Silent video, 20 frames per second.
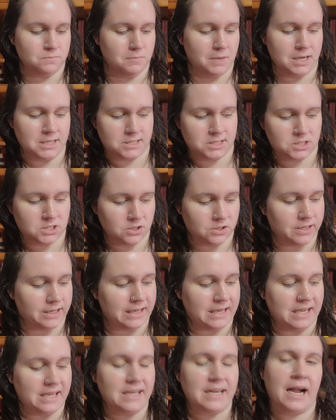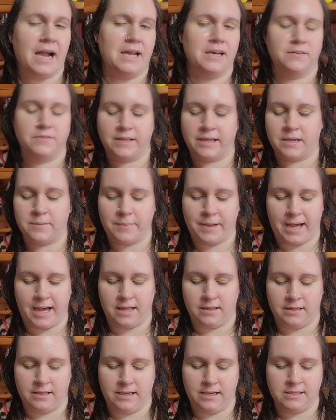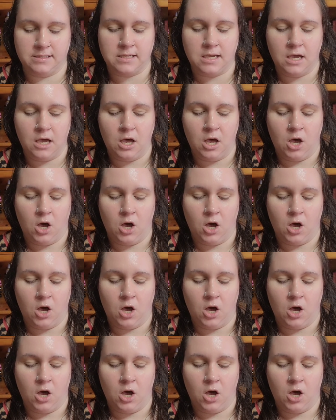mustardy kind of like a palette.